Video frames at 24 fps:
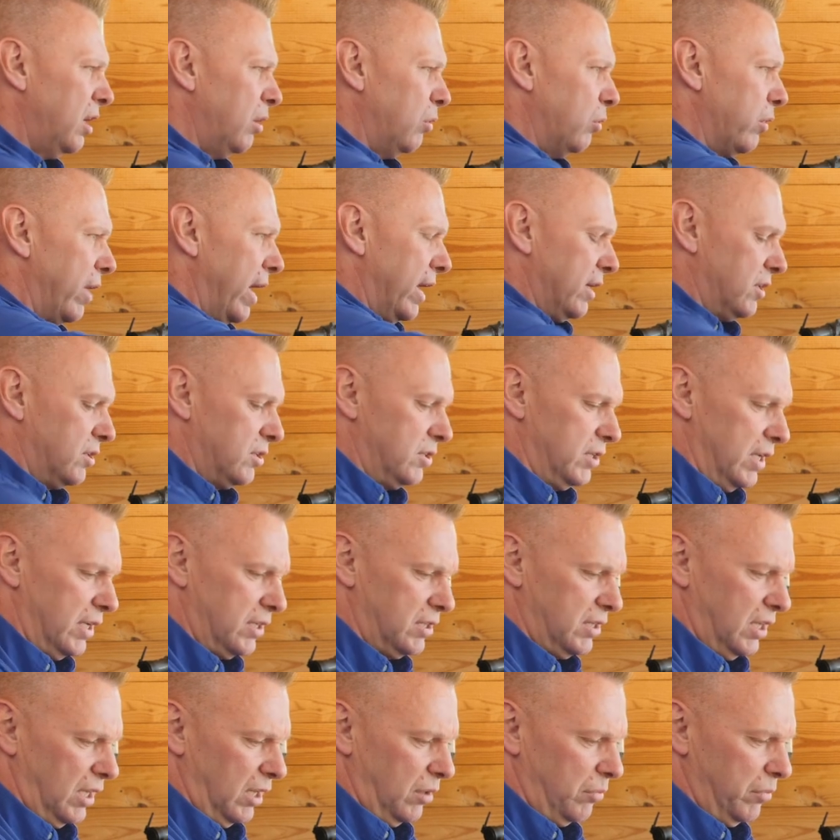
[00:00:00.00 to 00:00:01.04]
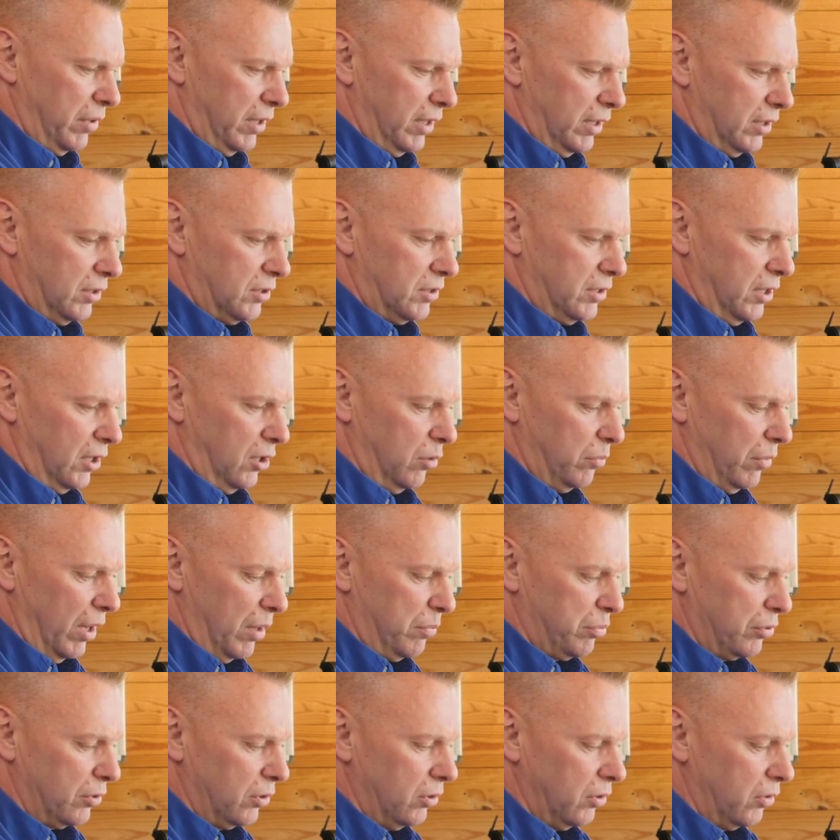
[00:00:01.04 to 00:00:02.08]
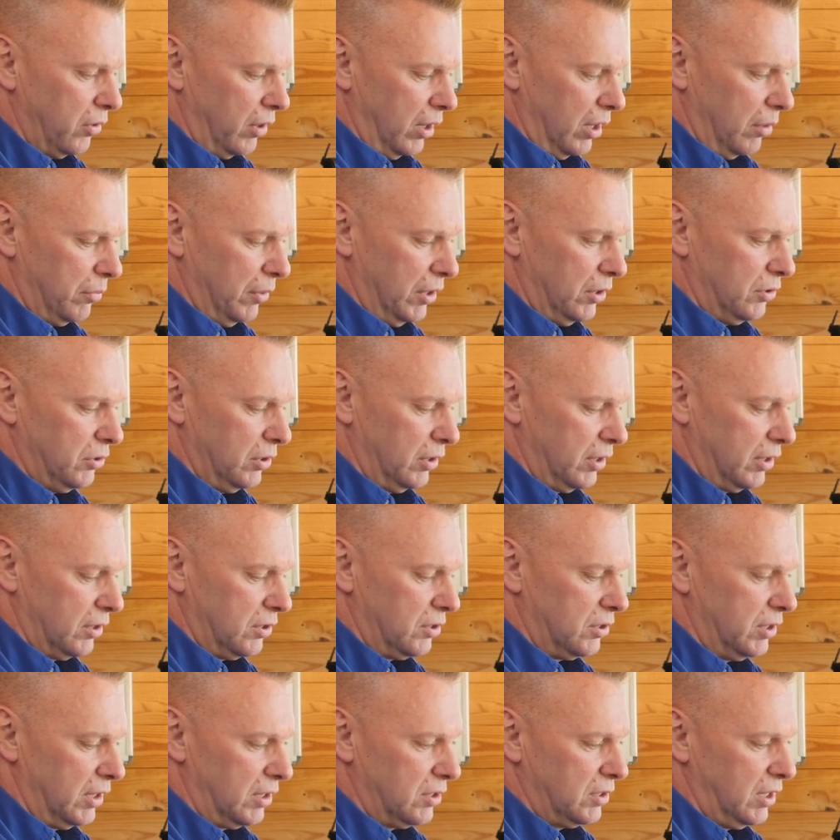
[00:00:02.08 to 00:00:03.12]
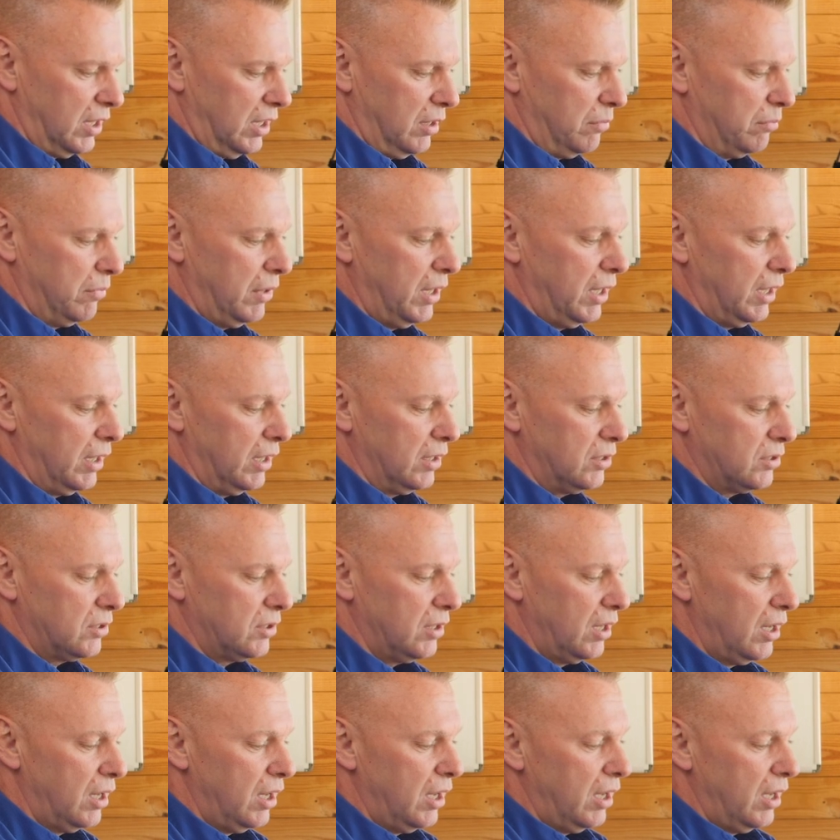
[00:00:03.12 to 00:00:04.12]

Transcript: We're at 16 minutes. Tell my program it took us 16 minutes.